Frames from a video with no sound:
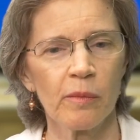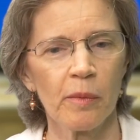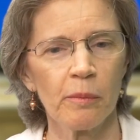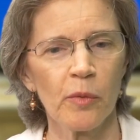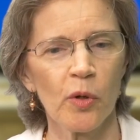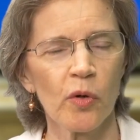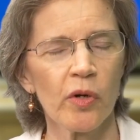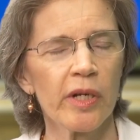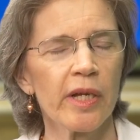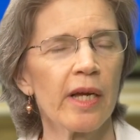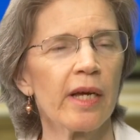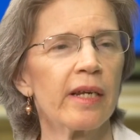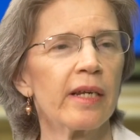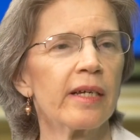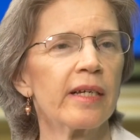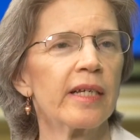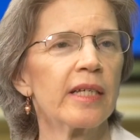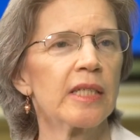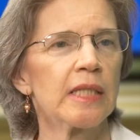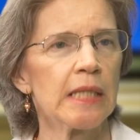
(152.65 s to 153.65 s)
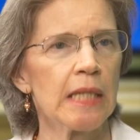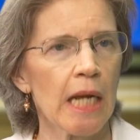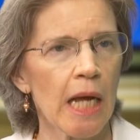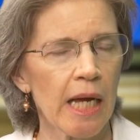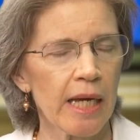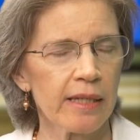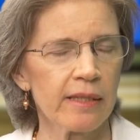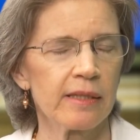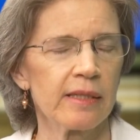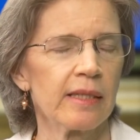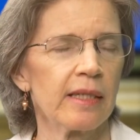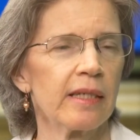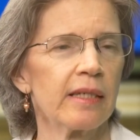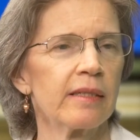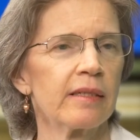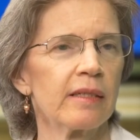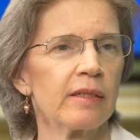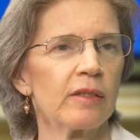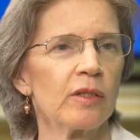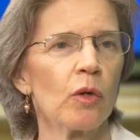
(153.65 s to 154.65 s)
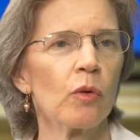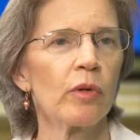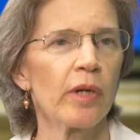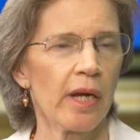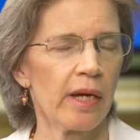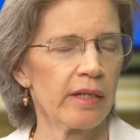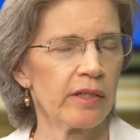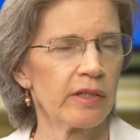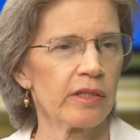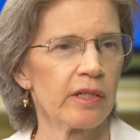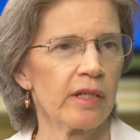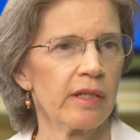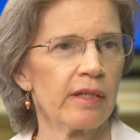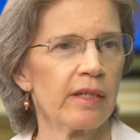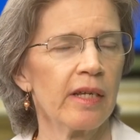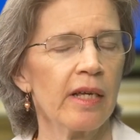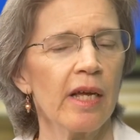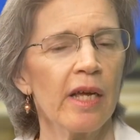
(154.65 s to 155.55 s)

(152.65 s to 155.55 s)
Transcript: Murrieta is an excellent location.